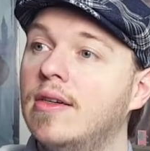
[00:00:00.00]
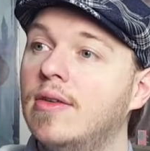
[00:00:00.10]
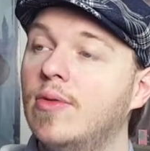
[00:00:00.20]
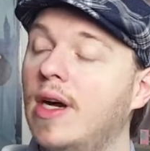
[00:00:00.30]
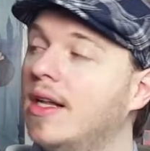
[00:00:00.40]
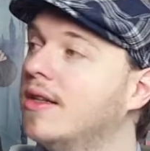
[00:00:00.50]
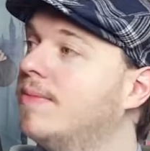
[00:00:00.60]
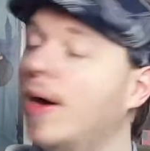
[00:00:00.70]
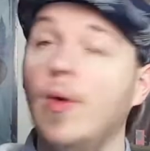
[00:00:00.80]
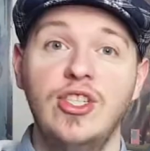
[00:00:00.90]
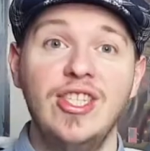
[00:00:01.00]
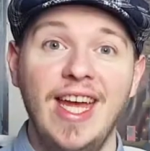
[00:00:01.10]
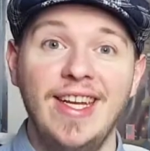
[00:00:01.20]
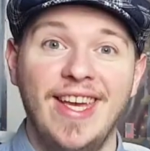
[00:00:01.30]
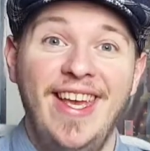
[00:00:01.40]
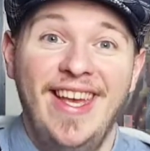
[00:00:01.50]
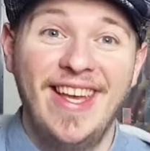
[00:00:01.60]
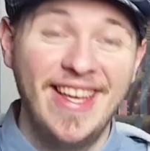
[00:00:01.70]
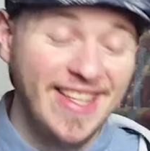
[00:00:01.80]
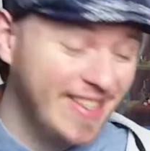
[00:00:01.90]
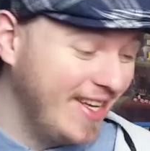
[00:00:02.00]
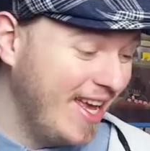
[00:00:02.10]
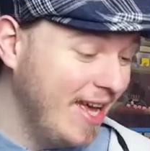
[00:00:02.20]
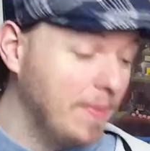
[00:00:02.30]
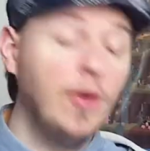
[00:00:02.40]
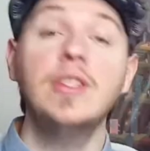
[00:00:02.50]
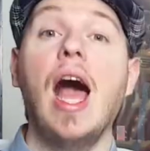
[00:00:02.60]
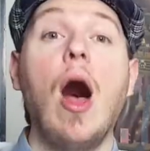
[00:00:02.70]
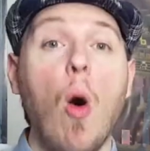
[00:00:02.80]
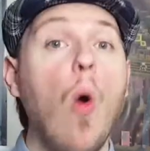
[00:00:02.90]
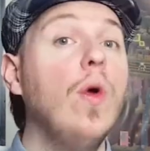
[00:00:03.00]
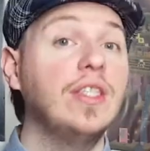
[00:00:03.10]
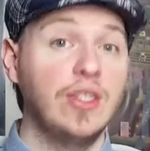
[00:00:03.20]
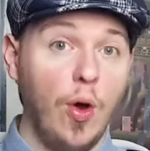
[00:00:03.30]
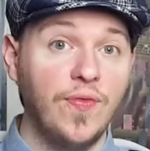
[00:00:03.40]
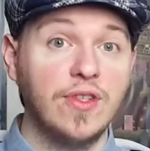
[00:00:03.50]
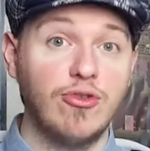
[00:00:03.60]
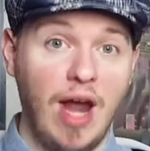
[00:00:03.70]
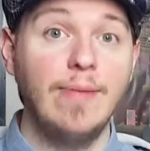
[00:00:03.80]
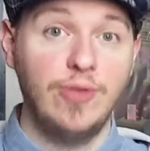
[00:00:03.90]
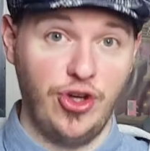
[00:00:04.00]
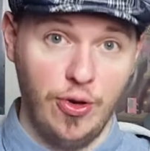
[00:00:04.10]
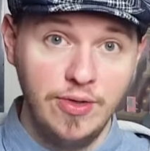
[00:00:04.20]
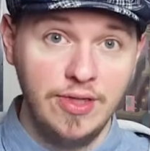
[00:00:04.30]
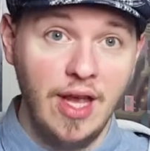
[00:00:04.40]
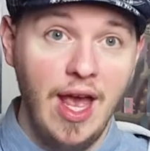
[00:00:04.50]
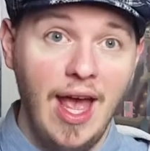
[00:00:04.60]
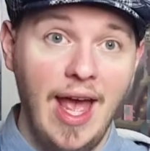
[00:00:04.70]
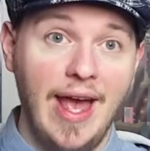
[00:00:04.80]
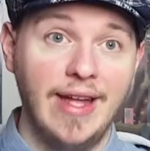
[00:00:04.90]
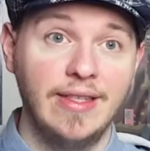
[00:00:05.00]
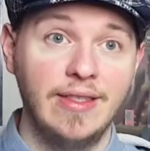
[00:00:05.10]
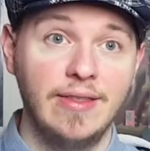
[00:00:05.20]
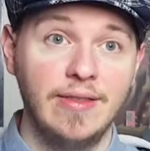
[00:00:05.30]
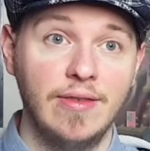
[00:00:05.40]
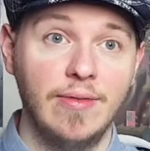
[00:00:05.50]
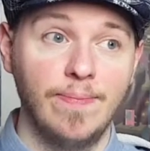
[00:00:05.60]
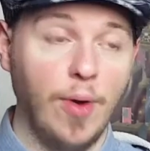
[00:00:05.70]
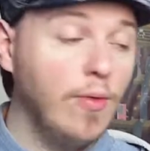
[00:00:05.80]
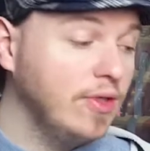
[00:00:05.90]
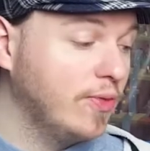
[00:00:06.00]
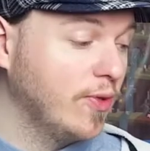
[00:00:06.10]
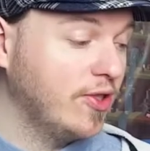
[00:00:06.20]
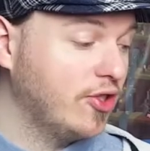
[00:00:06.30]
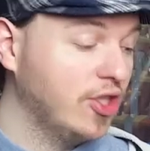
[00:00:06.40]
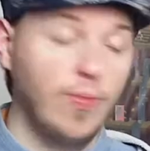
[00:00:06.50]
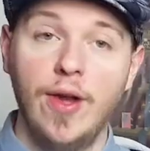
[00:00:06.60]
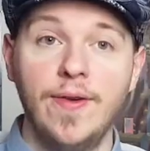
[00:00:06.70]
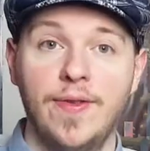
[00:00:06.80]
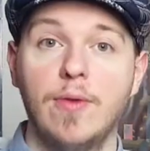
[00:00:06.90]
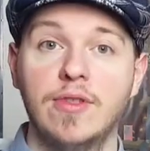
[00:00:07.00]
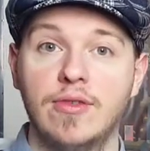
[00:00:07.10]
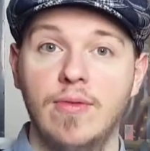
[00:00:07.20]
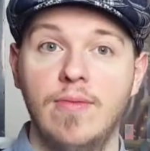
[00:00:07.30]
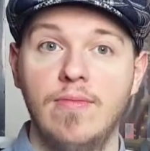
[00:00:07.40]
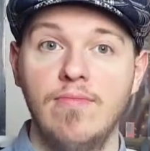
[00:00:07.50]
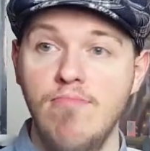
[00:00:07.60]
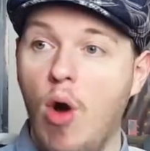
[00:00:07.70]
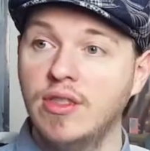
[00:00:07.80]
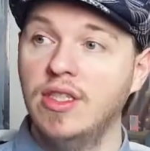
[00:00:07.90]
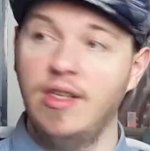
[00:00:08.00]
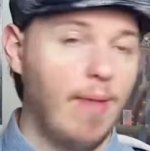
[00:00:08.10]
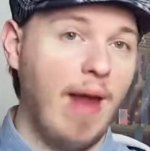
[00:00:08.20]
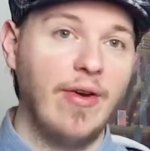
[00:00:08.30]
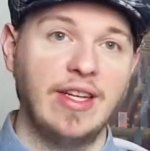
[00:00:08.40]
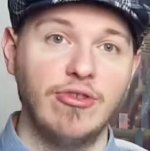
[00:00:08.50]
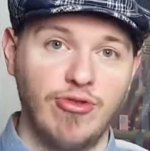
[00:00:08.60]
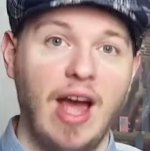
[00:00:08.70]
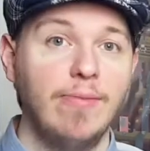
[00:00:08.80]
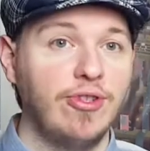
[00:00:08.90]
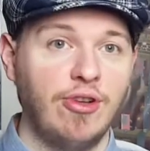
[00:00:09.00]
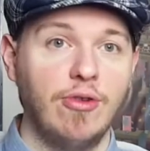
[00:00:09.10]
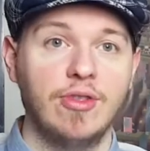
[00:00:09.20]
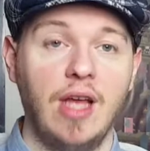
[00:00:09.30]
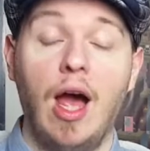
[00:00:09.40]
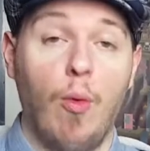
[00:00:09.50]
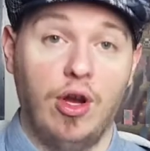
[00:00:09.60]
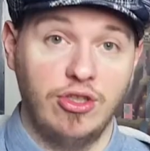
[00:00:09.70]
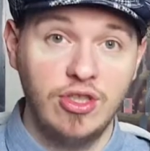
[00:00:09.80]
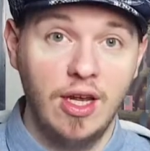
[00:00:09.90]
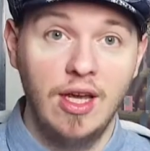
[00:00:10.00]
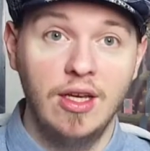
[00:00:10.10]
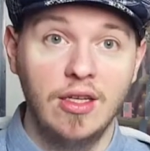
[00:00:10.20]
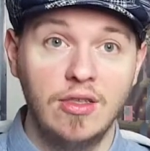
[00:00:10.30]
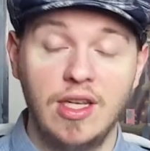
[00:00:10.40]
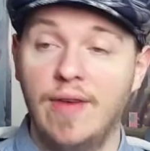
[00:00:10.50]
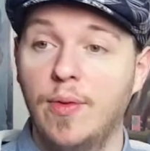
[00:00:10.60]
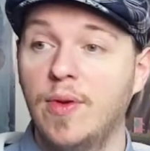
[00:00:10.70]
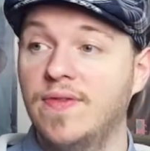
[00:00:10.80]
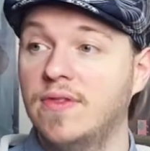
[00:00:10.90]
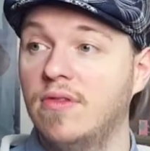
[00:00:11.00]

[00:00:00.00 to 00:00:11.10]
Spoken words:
watching telly. Because I always loved crime shows, and Bones was just one of those modern American crime shows I watched, together with